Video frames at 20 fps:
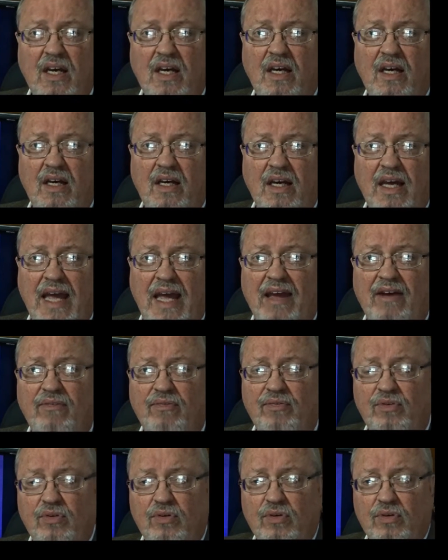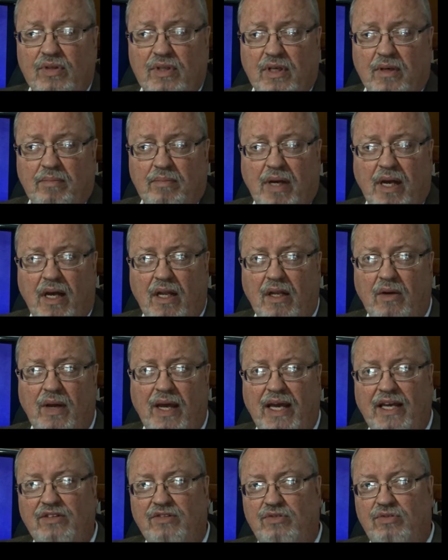after the Apollo
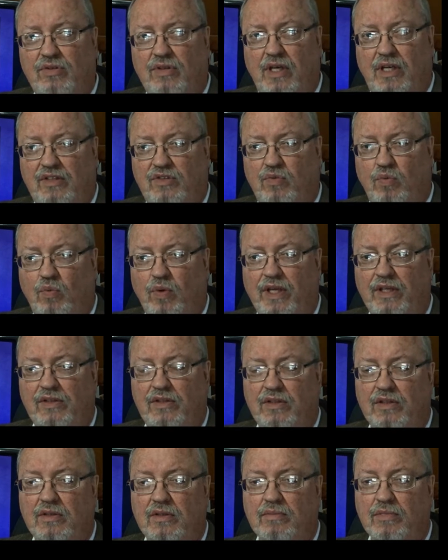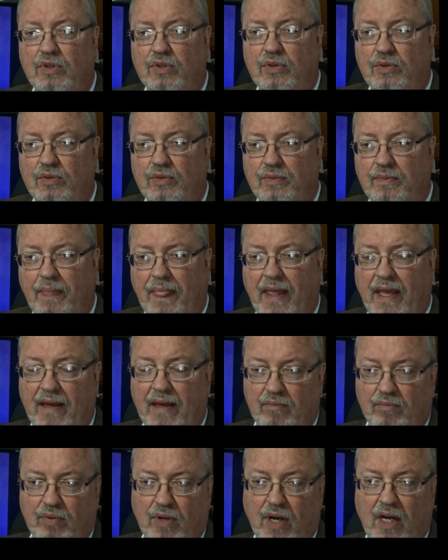astronauts went to the moon
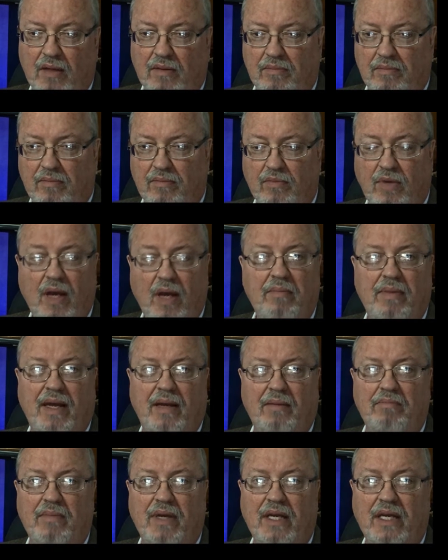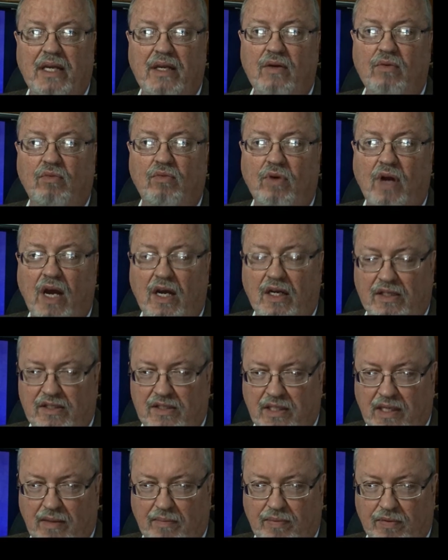and brought back many rock
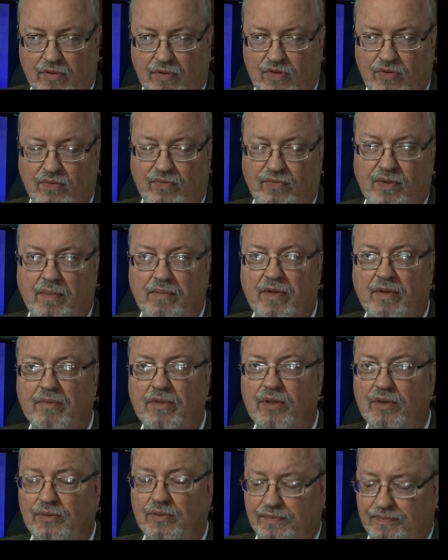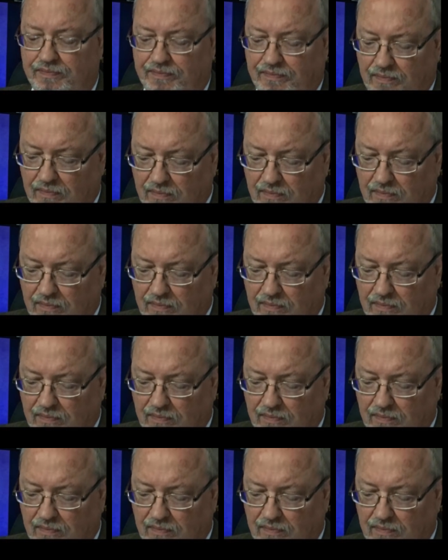samples from the moon.